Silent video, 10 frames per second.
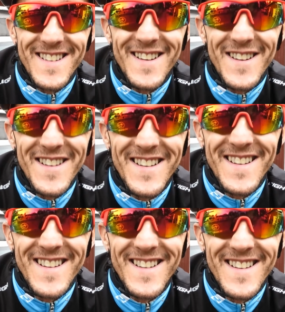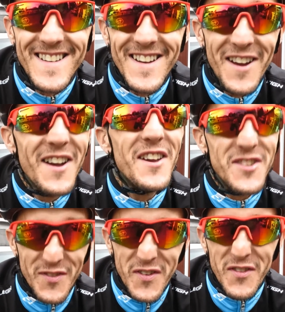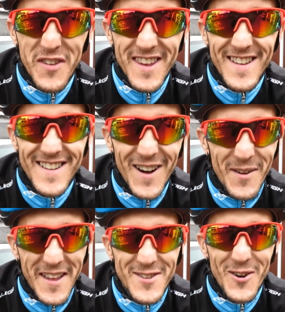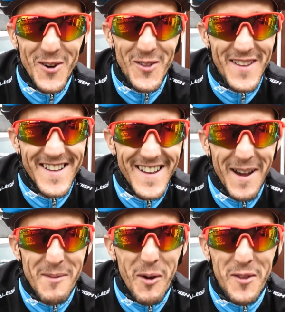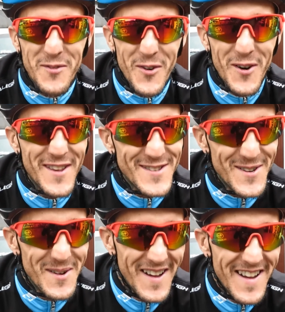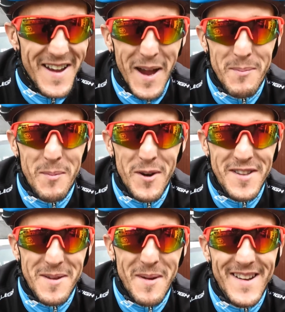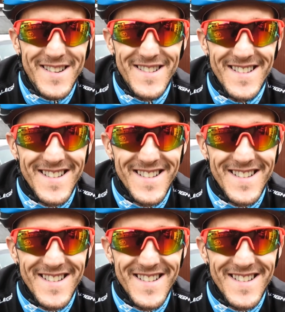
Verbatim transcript: 50 years. Is he 50? Oh, that's old. I'm only 40, so happy birthday, Michael.